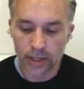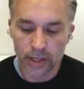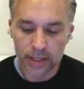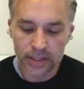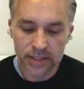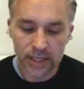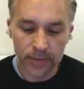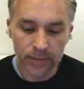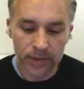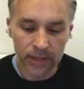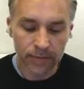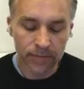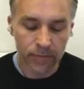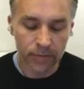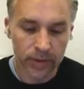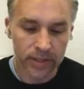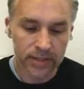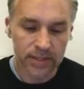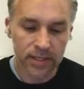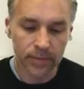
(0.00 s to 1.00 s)
Same thing
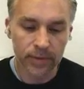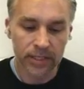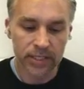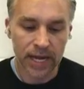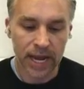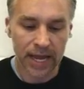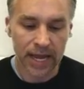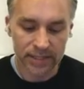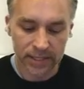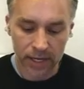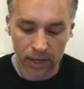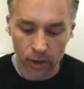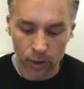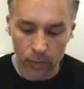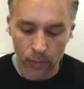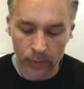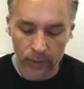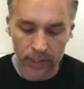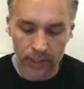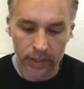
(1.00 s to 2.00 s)
this image. As I
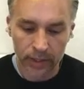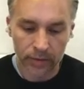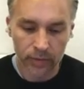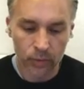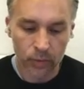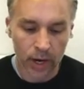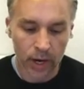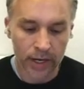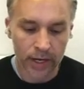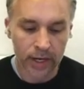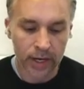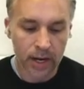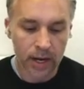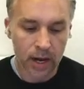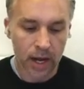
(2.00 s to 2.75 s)
open it, right,